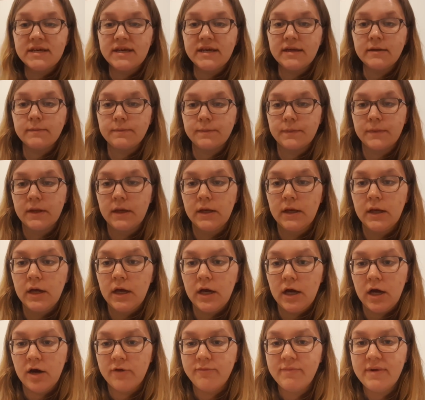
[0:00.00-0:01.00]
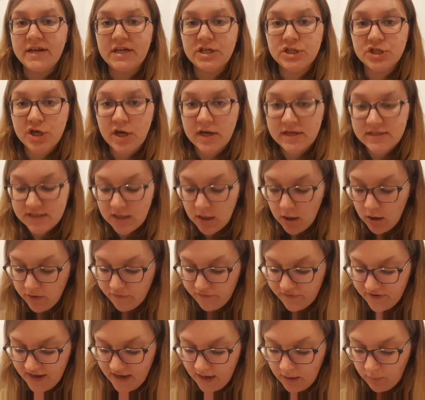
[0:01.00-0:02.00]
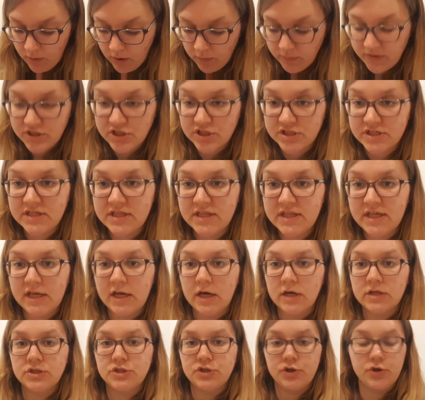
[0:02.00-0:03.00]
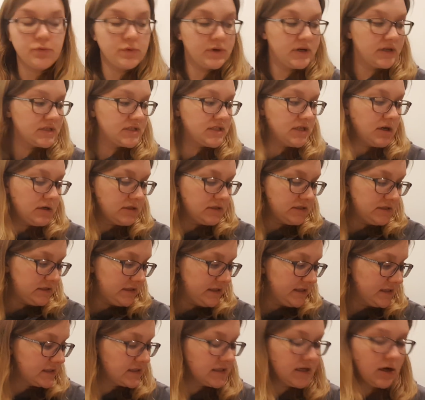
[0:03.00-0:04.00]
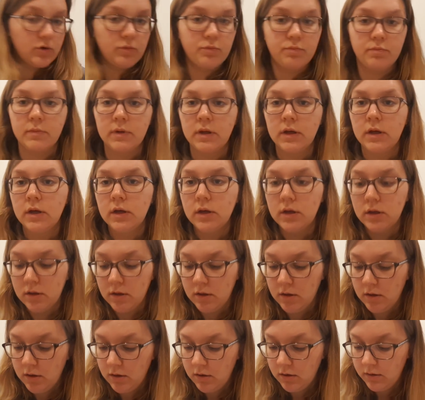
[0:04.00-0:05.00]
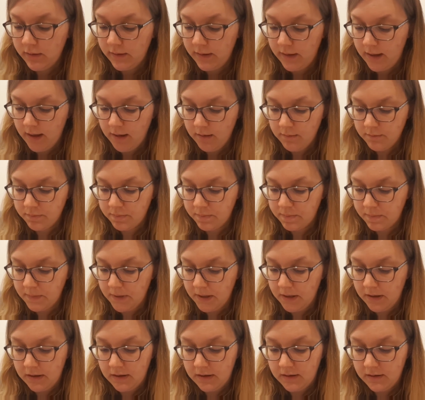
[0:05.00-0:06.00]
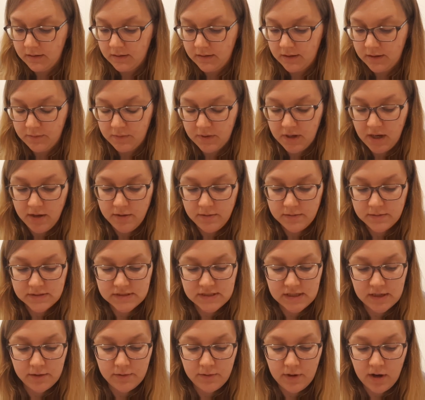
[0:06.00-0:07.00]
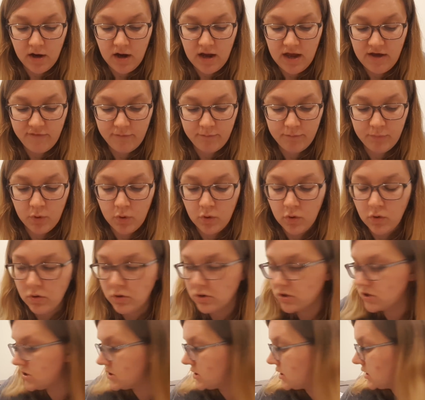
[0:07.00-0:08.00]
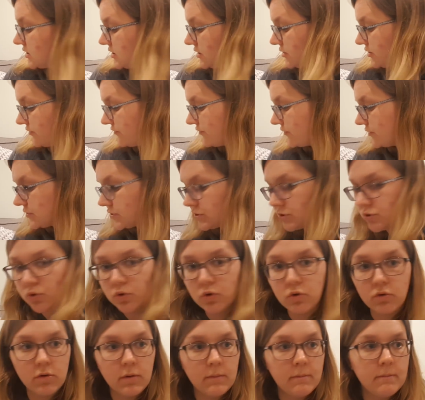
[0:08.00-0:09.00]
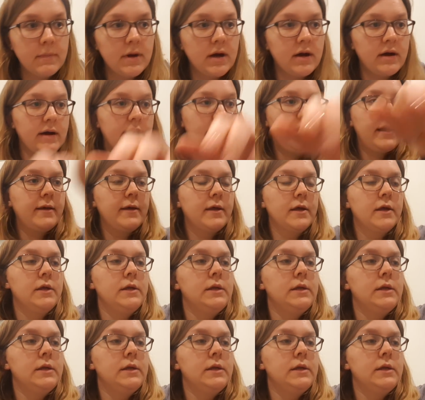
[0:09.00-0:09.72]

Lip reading: thing, I've managed to go into half an hour, which I didn't think I'd do when I started this, so yeah, here we go. So I have bought, I don't know if you saw on my